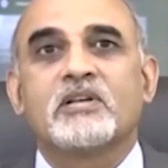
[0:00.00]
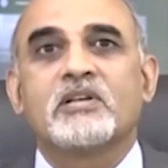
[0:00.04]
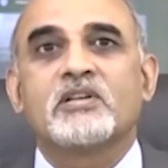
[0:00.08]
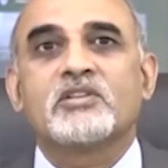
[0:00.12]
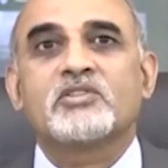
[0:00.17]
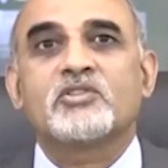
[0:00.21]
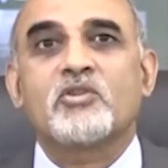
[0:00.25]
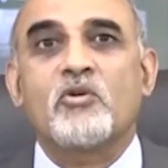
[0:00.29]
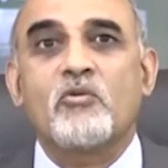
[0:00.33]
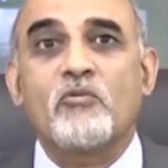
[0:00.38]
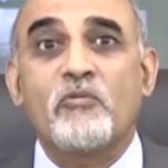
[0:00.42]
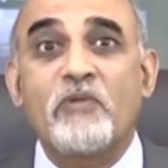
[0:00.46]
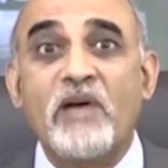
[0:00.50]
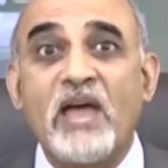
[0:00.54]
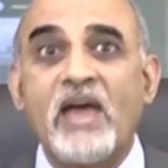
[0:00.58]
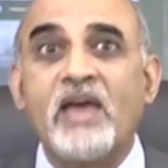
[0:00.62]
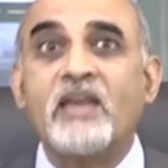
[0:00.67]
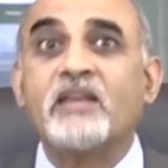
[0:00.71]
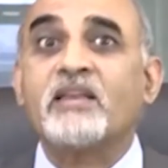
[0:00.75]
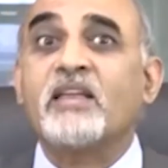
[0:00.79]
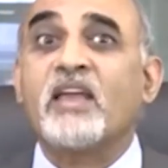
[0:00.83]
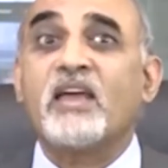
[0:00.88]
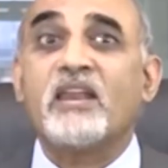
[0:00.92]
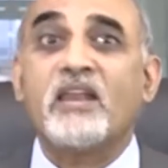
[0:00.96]
So
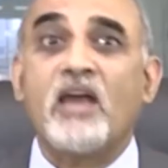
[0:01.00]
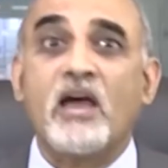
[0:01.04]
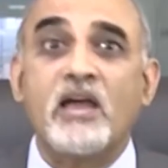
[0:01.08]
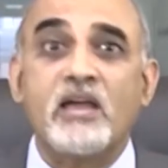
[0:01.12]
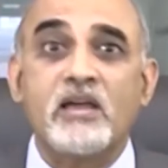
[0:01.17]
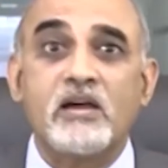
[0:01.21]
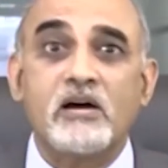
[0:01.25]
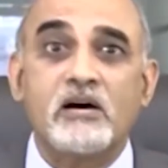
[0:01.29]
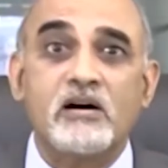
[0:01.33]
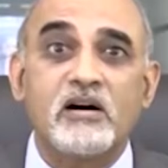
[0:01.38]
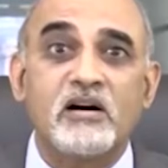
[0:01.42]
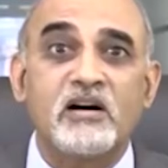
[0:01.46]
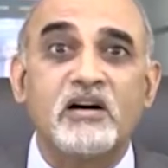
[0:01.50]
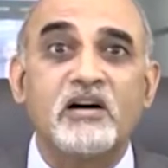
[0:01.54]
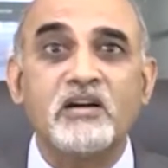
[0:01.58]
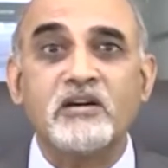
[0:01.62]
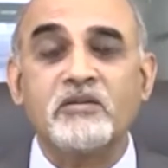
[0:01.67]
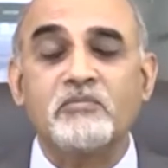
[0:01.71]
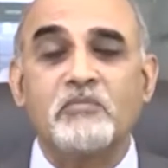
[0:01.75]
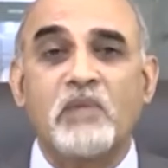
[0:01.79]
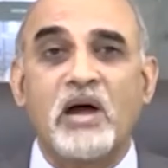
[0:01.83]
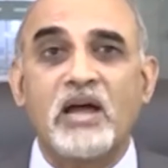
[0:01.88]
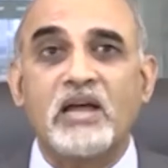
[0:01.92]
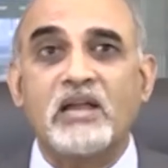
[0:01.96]
where can I
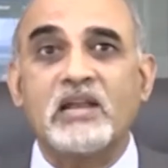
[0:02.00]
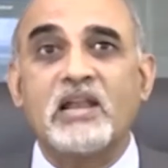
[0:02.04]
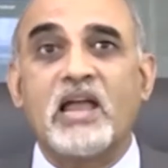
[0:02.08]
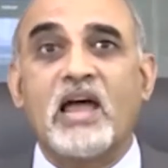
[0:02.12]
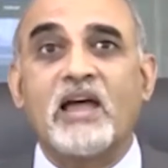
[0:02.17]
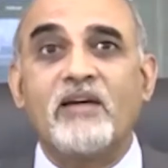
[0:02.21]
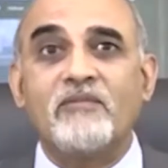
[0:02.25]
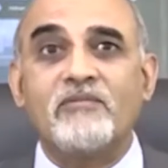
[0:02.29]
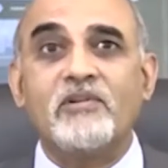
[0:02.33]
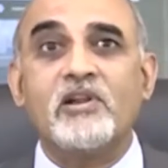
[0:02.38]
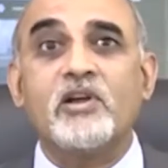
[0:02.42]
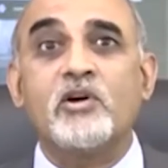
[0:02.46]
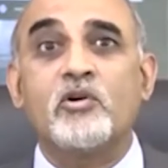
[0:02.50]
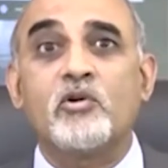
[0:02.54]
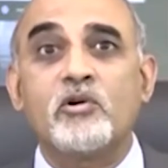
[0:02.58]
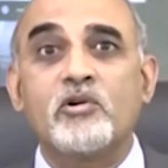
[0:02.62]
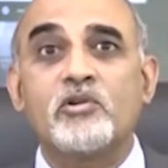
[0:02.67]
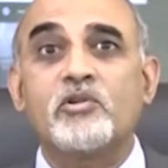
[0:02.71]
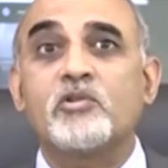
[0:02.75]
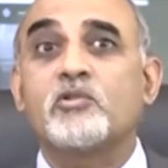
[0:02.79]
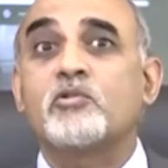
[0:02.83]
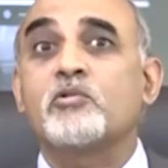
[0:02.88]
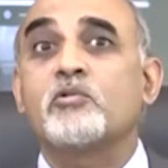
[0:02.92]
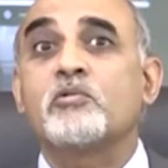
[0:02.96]
earn my livelihood
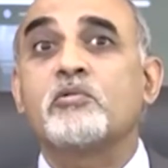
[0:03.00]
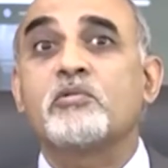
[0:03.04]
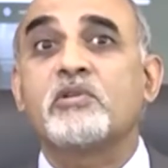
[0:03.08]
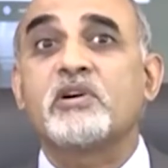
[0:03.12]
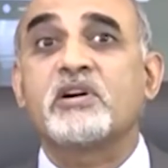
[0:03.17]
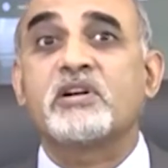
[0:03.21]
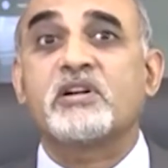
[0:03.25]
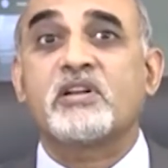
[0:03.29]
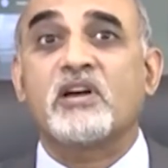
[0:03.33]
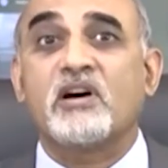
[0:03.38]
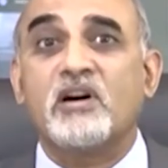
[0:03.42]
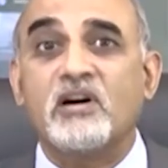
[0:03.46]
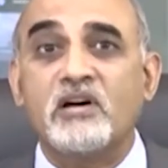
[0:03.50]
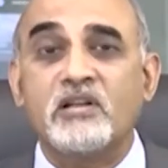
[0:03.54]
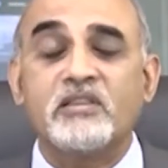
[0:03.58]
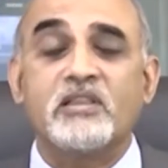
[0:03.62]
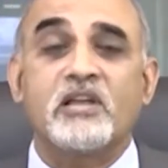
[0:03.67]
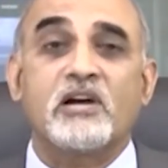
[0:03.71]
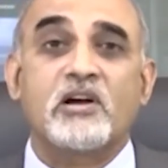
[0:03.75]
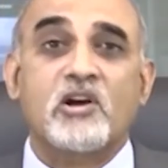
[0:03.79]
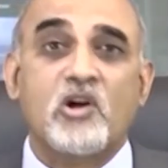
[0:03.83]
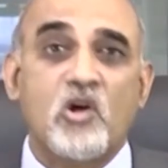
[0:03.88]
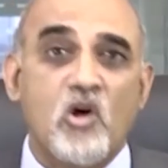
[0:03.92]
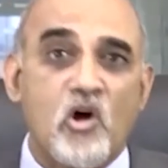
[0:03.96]
to return
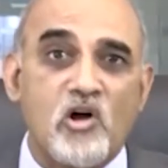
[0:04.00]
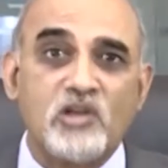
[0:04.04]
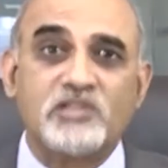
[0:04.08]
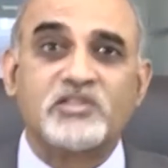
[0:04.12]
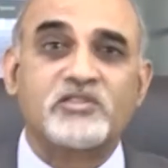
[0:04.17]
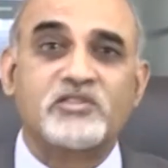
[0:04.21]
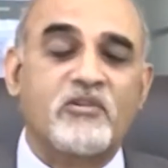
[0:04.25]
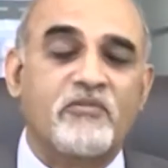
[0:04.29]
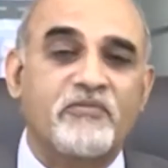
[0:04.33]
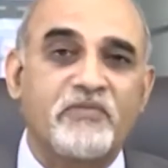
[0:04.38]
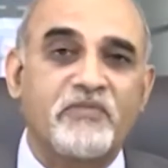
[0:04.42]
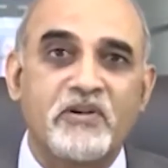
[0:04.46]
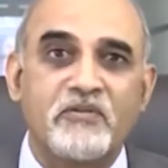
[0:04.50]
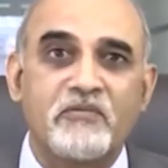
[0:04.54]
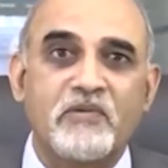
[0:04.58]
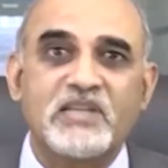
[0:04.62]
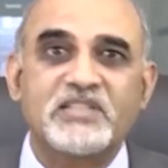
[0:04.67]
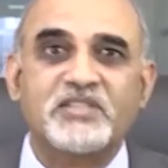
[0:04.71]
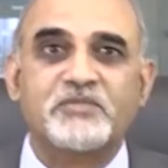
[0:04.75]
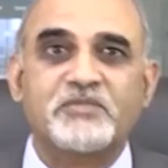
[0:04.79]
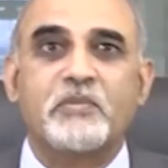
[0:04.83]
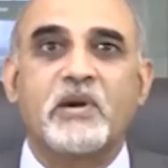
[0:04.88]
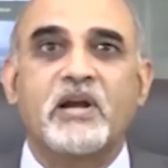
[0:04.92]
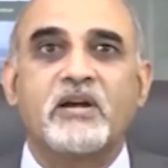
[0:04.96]
the cost of
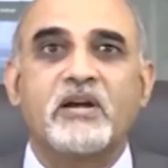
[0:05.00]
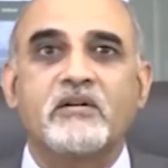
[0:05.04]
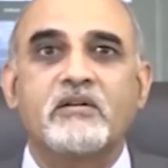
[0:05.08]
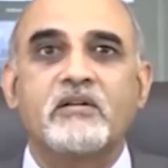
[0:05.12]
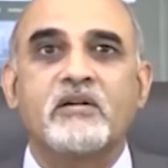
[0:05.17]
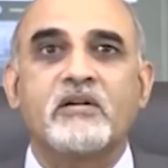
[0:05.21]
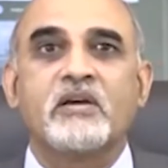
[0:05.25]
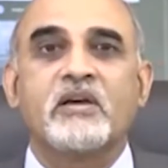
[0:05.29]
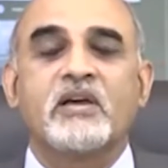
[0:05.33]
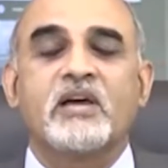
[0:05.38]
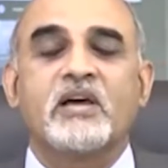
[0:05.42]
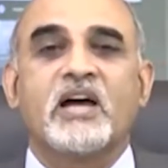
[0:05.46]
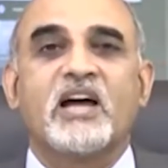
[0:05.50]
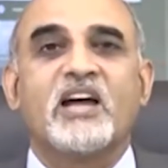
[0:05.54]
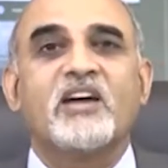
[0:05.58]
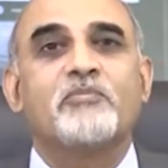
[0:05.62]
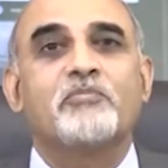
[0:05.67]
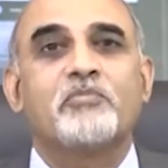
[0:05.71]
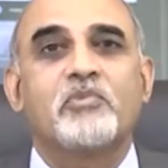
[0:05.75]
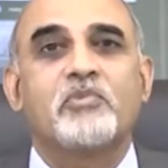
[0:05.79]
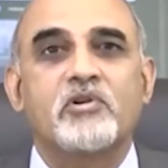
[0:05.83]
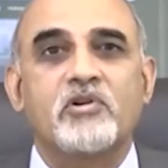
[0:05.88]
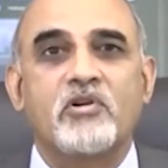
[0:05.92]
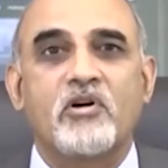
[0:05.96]
investment I
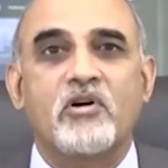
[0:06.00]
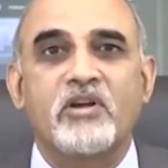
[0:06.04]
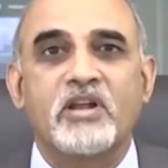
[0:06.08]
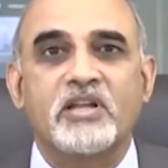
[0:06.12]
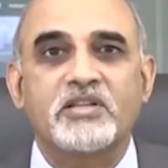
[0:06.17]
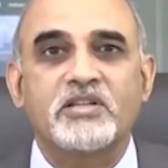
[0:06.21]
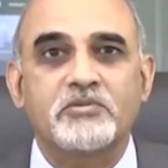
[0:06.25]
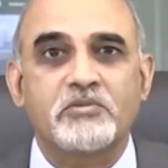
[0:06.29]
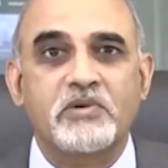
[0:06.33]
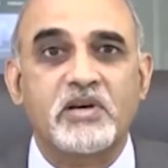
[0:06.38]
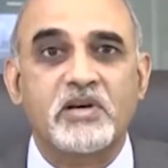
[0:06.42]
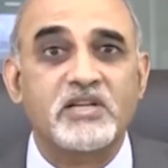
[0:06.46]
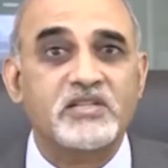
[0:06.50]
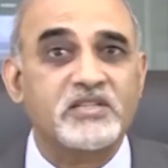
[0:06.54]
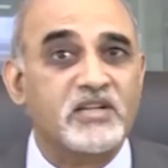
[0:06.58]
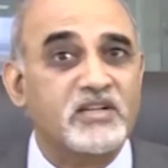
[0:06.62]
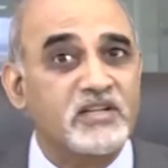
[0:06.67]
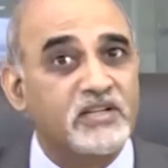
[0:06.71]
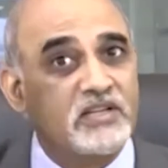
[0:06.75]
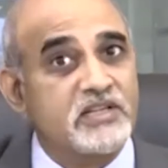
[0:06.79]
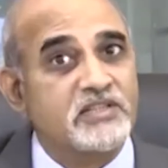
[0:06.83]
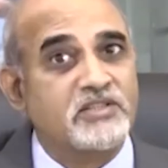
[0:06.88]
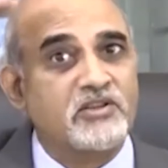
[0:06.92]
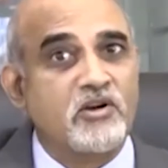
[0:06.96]
have put on education
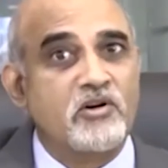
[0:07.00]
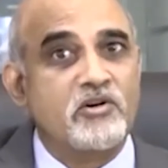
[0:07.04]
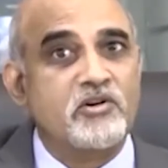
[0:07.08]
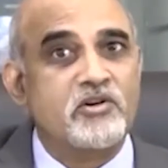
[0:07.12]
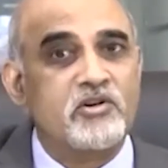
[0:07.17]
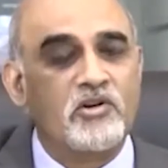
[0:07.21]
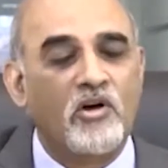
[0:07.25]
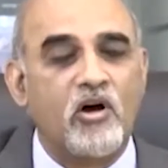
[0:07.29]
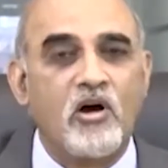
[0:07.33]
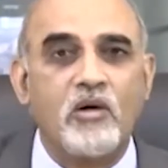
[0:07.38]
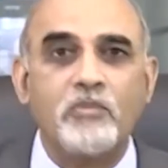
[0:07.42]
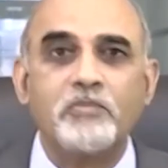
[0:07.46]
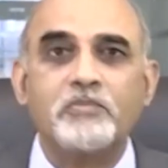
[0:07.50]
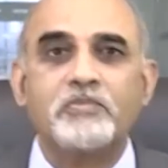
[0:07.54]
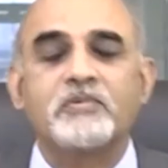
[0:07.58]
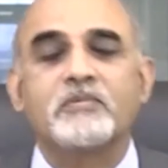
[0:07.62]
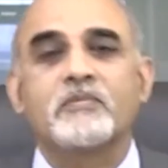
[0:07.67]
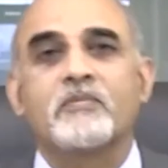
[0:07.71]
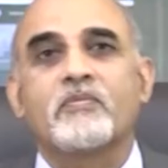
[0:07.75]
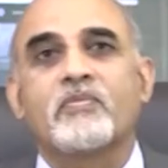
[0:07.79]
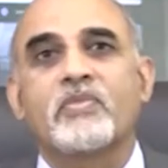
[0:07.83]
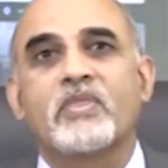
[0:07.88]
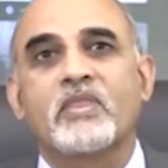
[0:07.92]
is on top.